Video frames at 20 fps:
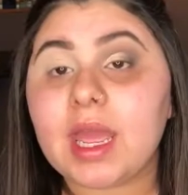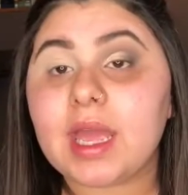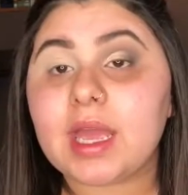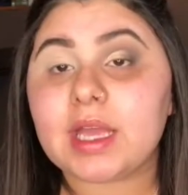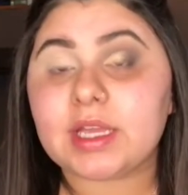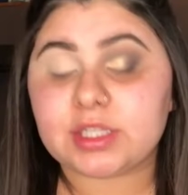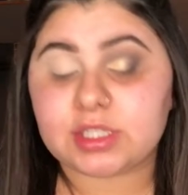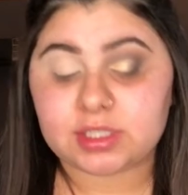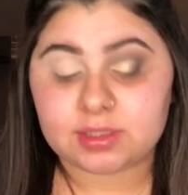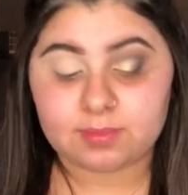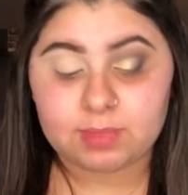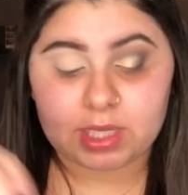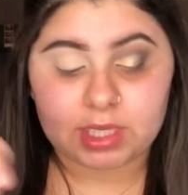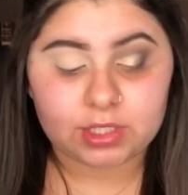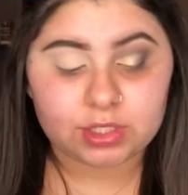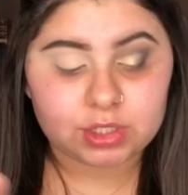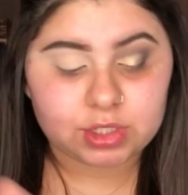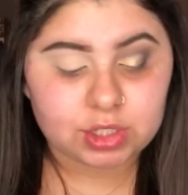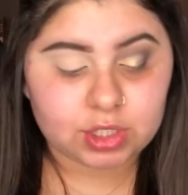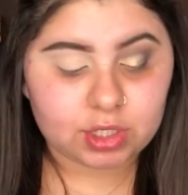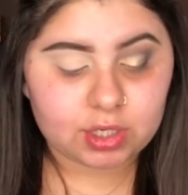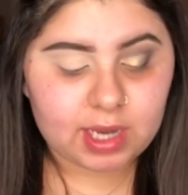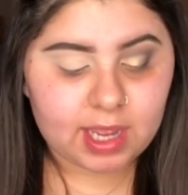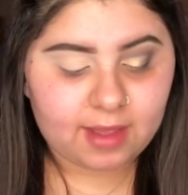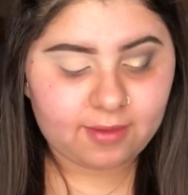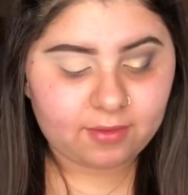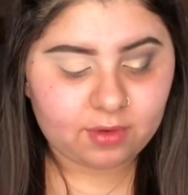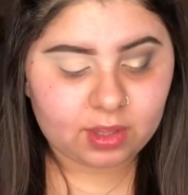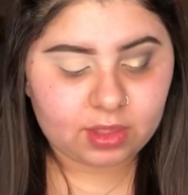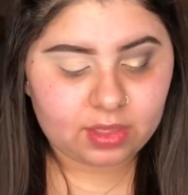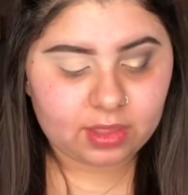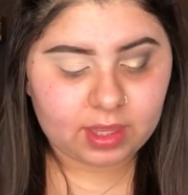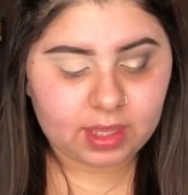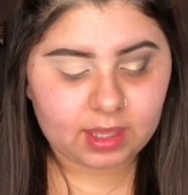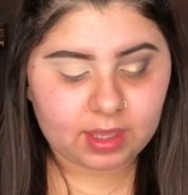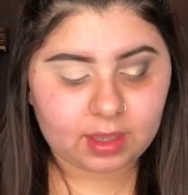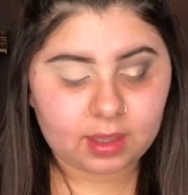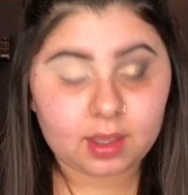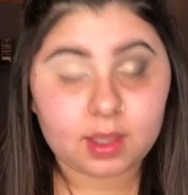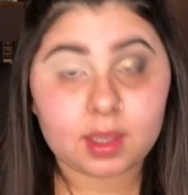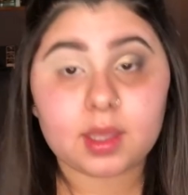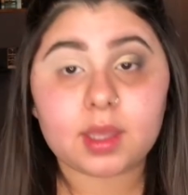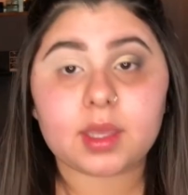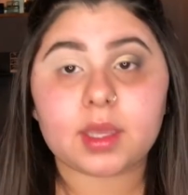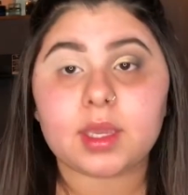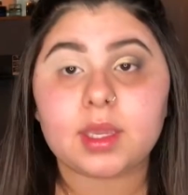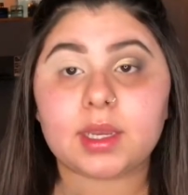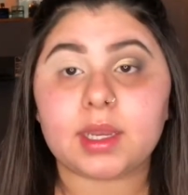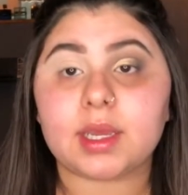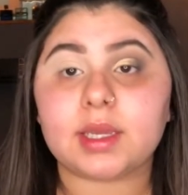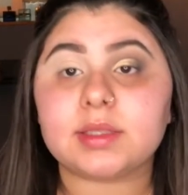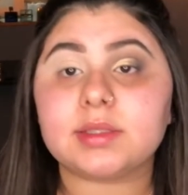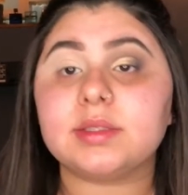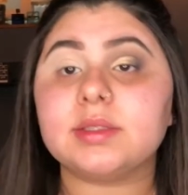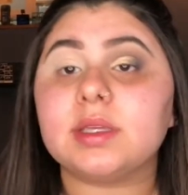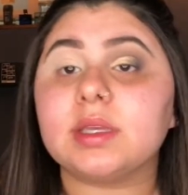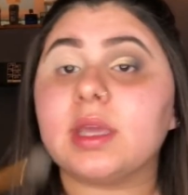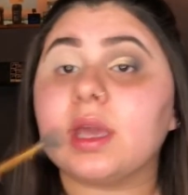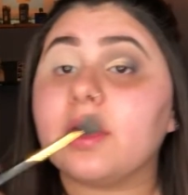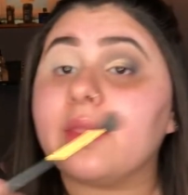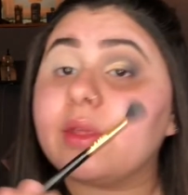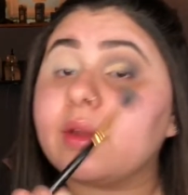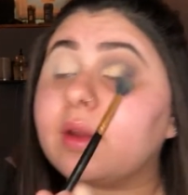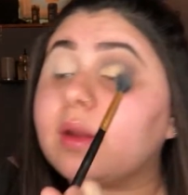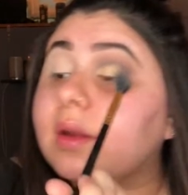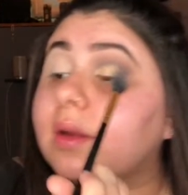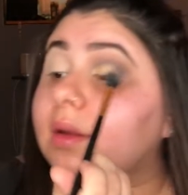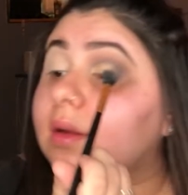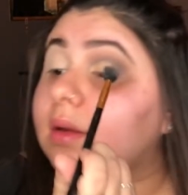and just making sure everything connects together.